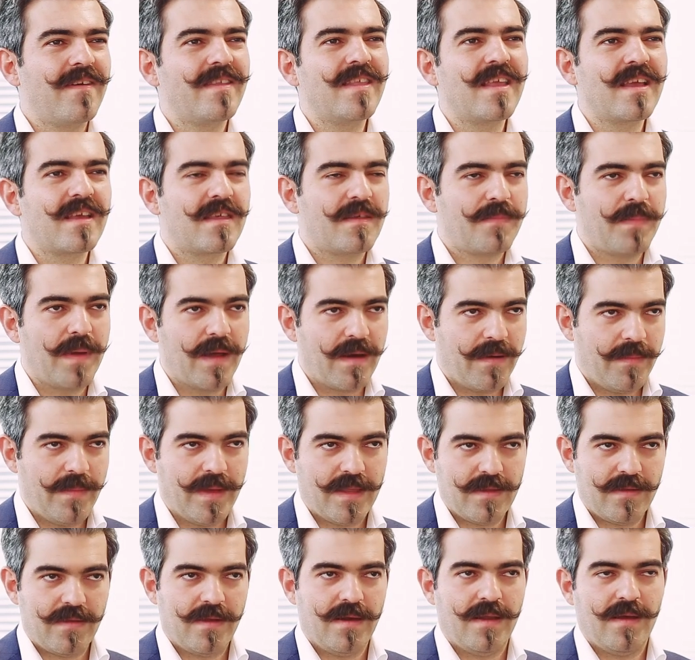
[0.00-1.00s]
an
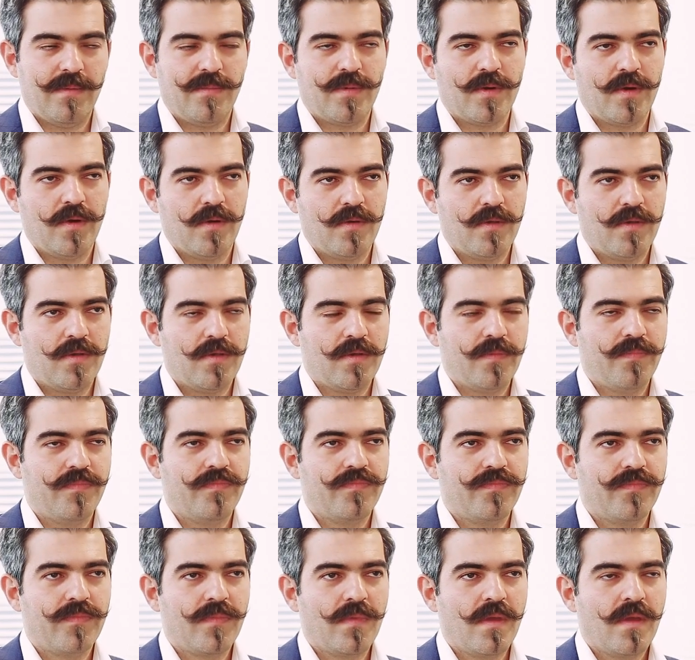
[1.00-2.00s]
experimental approach.
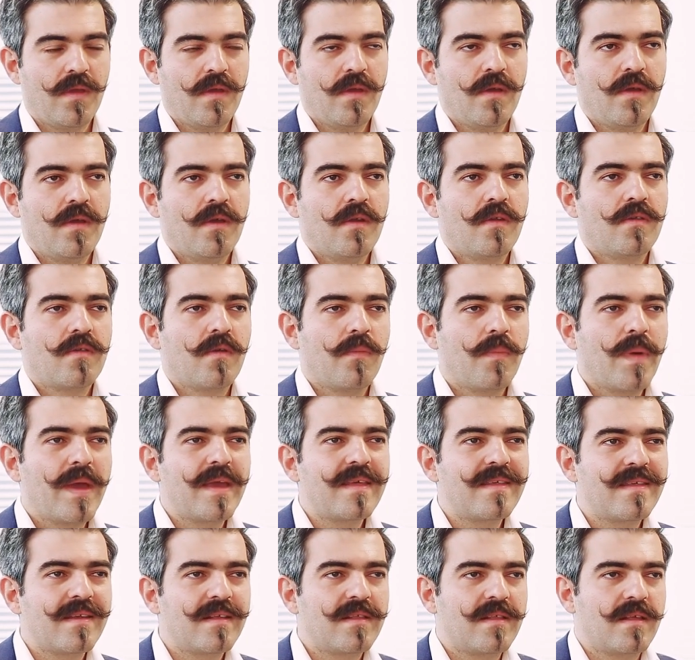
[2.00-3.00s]
So
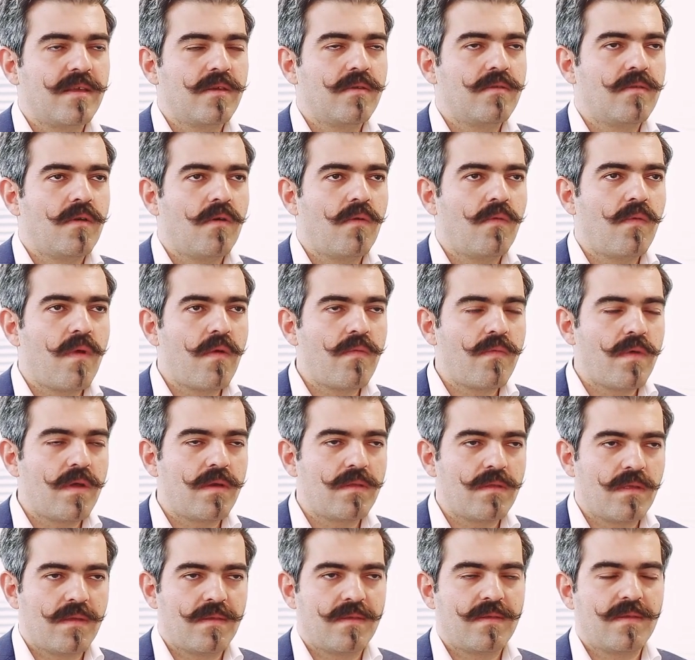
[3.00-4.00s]
basically, when
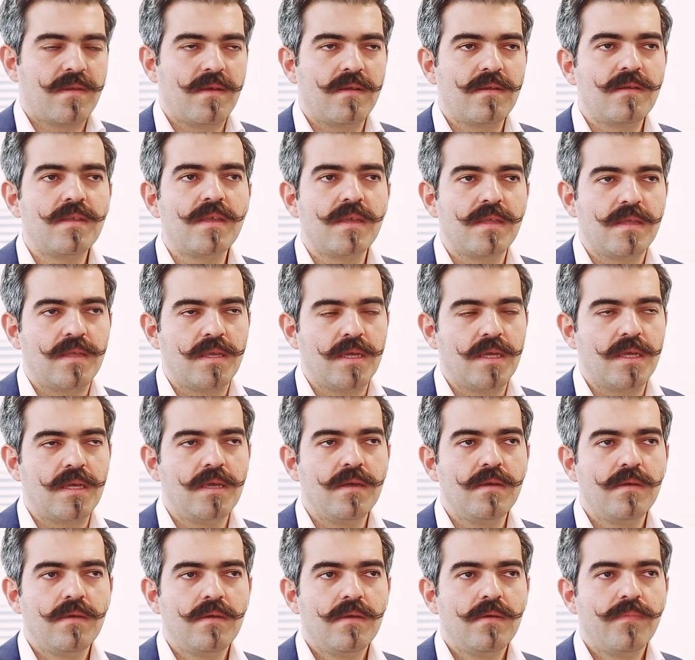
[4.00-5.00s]
we're in
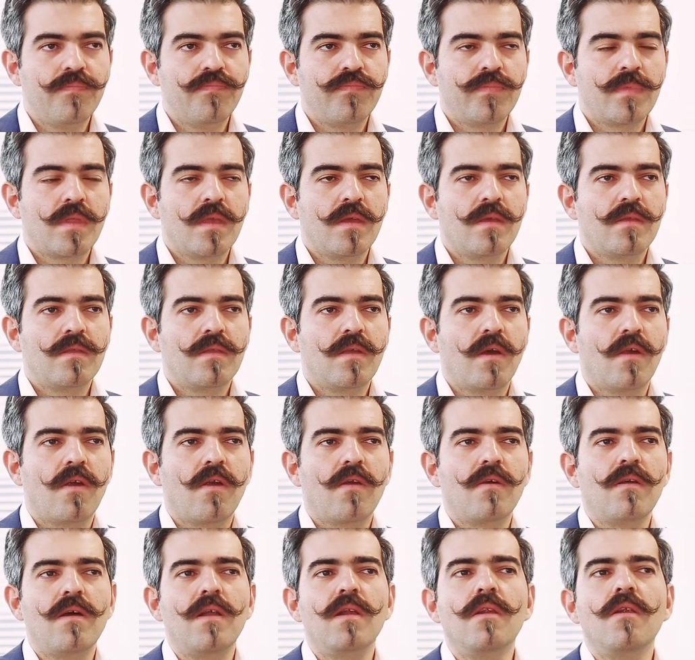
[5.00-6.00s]
uncertainty, there
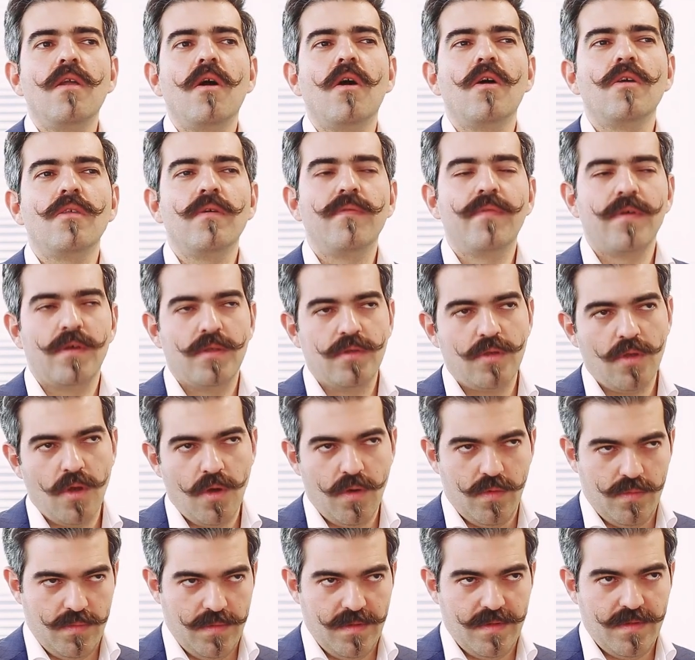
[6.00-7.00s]
are a lot of
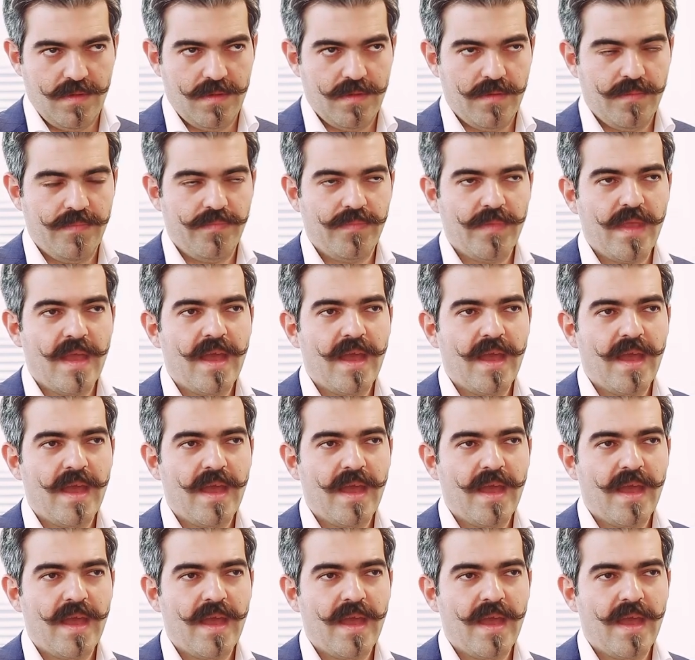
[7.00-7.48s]
unknowns.